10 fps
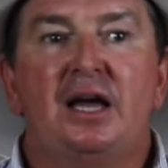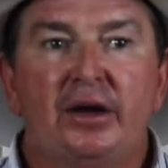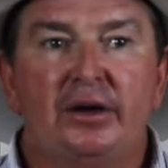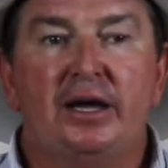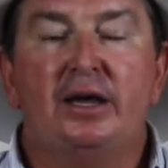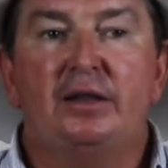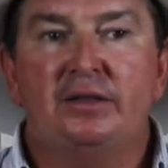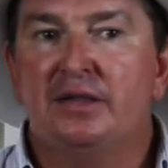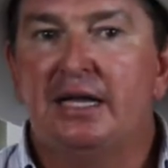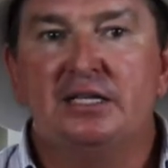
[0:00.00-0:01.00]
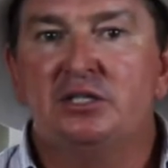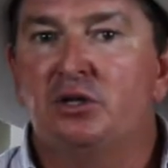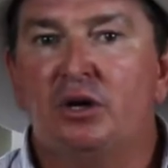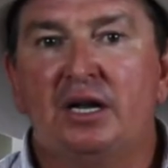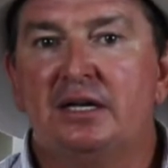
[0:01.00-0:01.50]
Okay, that is
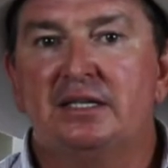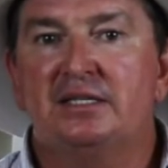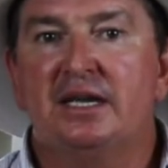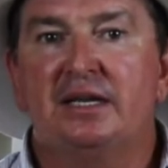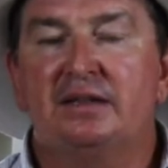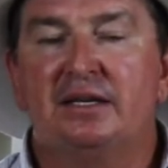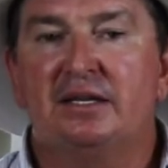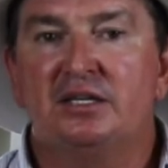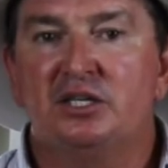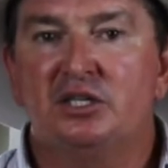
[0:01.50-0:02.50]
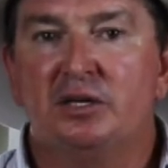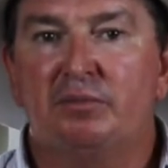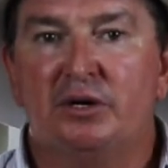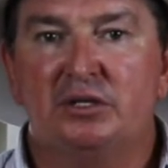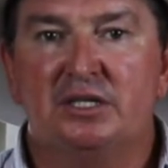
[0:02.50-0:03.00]
not understanding the conditioning
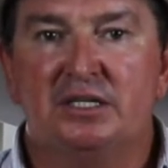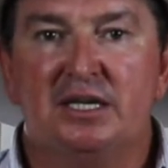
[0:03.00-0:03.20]
process.